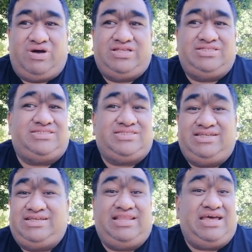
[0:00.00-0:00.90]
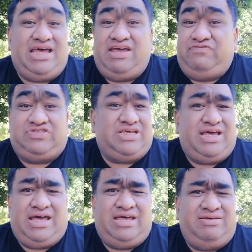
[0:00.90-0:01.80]
Once in a
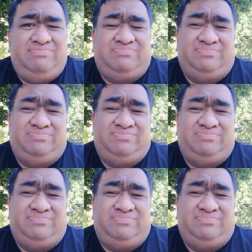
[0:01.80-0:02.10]
lifetime.